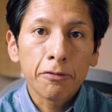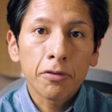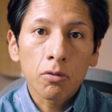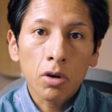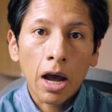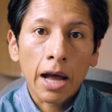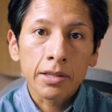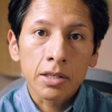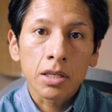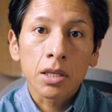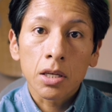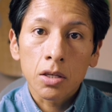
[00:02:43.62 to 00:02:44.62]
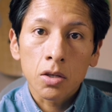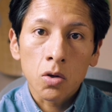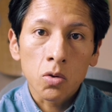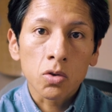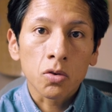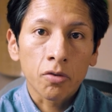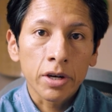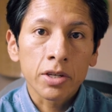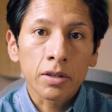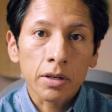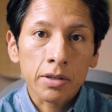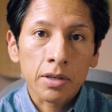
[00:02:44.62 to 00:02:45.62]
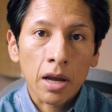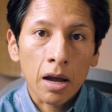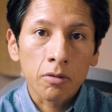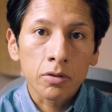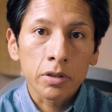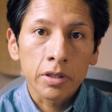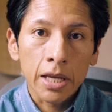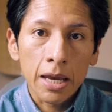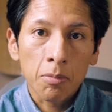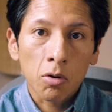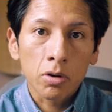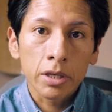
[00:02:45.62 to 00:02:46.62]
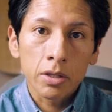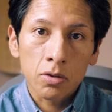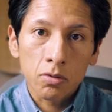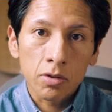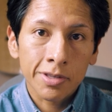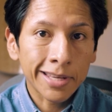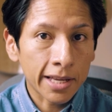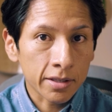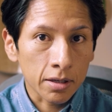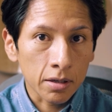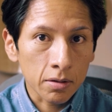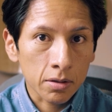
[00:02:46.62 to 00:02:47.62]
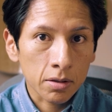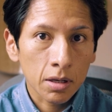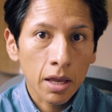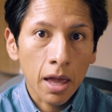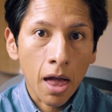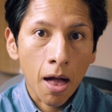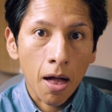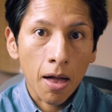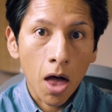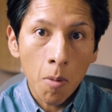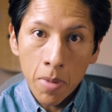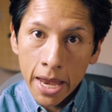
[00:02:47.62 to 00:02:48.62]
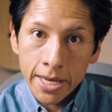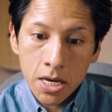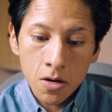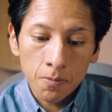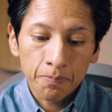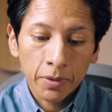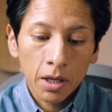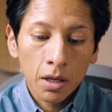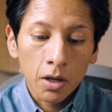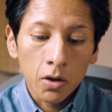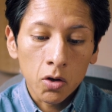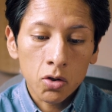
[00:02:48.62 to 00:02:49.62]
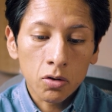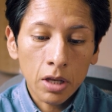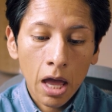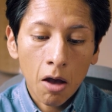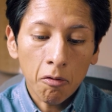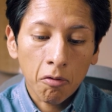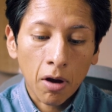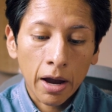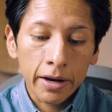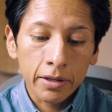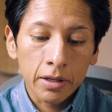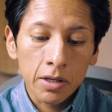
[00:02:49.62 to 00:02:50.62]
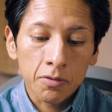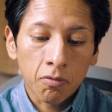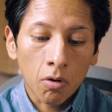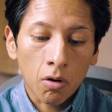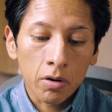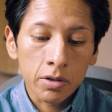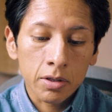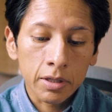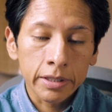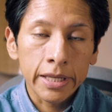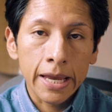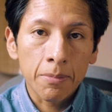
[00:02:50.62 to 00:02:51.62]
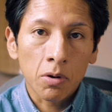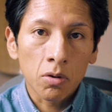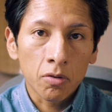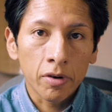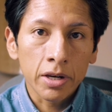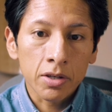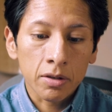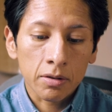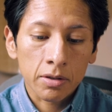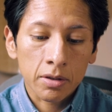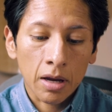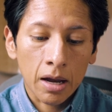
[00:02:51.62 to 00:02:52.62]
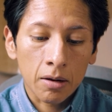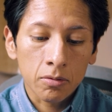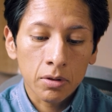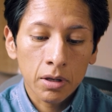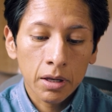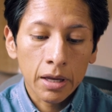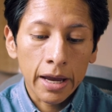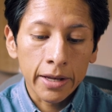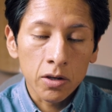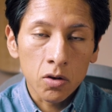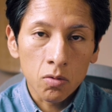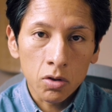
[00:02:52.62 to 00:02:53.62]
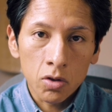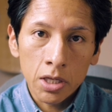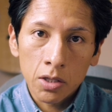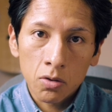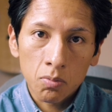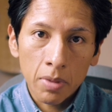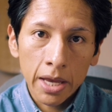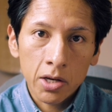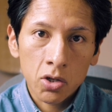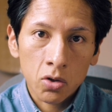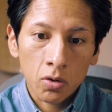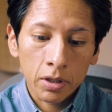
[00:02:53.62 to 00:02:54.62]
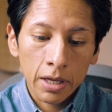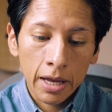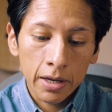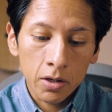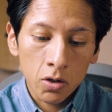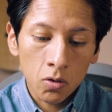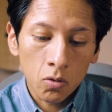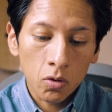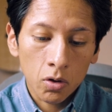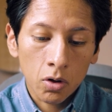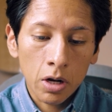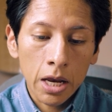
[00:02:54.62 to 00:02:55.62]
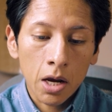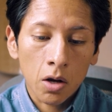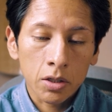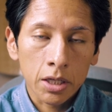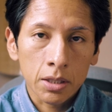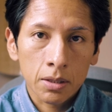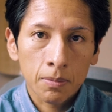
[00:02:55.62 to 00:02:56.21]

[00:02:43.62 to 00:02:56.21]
if you got the use original sound enabled into the settings menu, you should now find this voice enable original sound, and you need to make sure that you click on